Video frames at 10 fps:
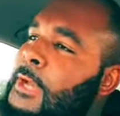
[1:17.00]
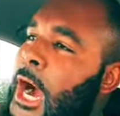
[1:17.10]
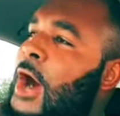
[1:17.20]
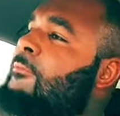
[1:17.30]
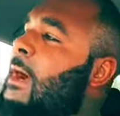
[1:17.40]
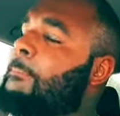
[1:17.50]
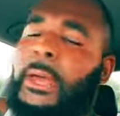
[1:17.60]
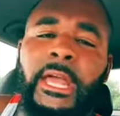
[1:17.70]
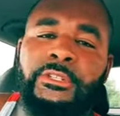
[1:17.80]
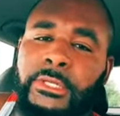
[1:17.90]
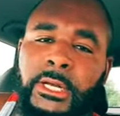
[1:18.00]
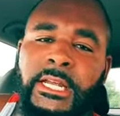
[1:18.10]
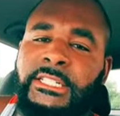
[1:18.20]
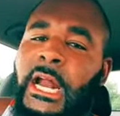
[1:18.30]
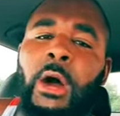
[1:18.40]
off my page and none of
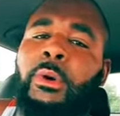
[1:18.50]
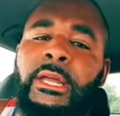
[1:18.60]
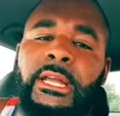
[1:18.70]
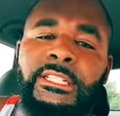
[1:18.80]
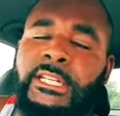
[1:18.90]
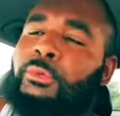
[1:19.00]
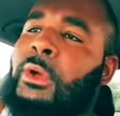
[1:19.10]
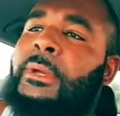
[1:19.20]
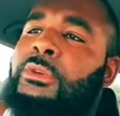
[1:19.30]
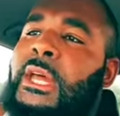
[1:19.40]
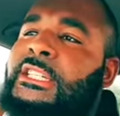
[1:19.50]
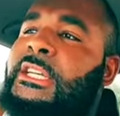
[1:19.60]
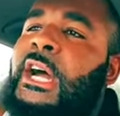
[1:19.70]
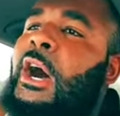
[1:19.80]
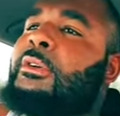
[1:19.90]
that shit. I don't want to hear that shit. Women do that
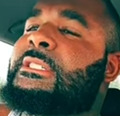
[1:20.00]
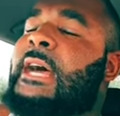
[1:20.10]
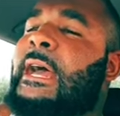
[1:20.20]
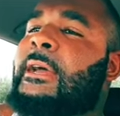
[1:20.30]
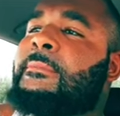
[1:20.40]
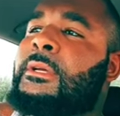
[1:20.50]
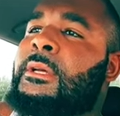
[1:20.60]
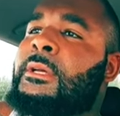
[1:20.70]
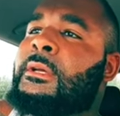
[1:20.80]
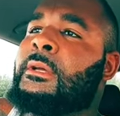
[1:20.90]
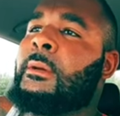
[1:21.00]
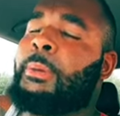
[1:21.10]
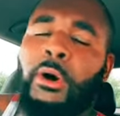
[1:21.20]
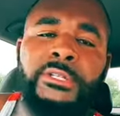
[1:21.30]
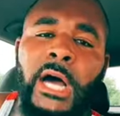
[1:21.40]
shit all the time
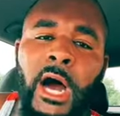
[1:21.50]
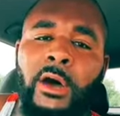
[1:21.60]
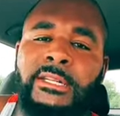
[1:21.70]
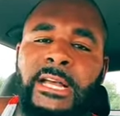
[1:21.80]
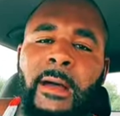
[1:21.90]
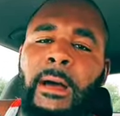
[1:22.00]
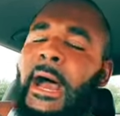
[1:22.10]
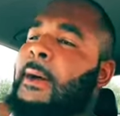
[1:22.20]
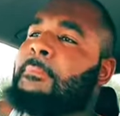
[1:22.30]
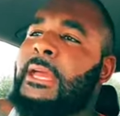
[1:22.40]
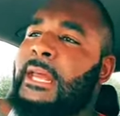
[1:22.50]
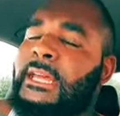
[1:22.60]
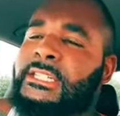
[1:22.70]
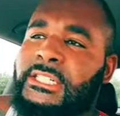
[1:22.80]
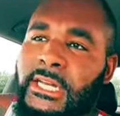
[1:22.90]
post all the time about how men
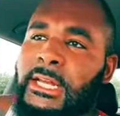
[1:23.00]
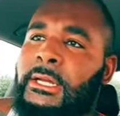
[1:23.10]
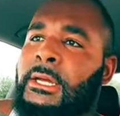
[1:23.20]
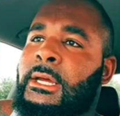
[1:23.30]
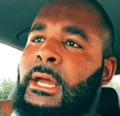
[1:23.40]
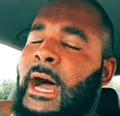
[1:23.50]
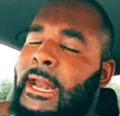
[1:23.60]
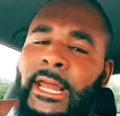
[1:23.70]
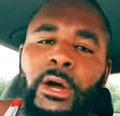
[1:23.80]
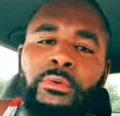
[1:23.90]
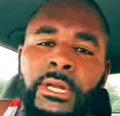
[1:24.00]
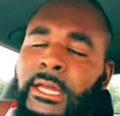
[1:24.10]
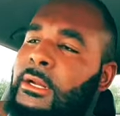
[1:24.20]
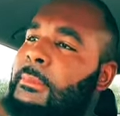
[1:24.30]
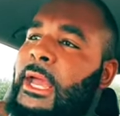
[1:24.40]
ain't shit, how they don't
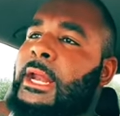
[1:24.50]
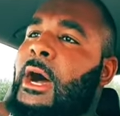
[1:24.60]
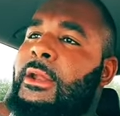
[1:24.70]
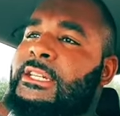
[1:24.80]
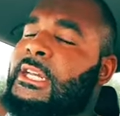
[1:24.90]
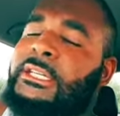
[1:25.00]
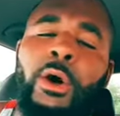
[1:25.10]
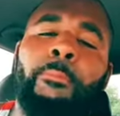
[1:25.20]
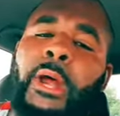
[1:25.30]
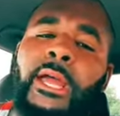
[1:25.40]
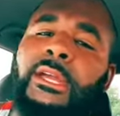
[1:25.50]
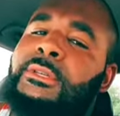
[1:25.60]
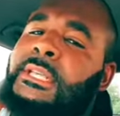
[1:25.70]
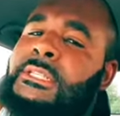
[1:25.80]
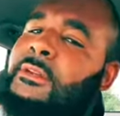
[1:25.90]
need a man and all that shit. Don't bring your
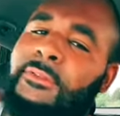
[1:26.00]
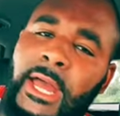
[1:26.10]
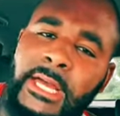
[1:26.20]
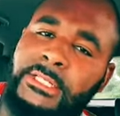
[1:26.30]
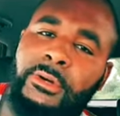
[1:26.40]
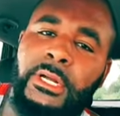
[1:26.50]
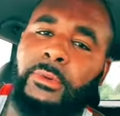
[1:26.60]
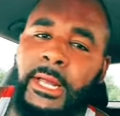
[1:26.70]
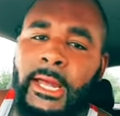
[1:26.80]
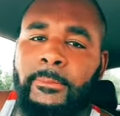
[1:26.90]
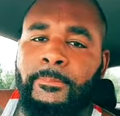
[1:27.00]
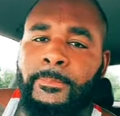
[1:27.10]
sensitive ass on here with that.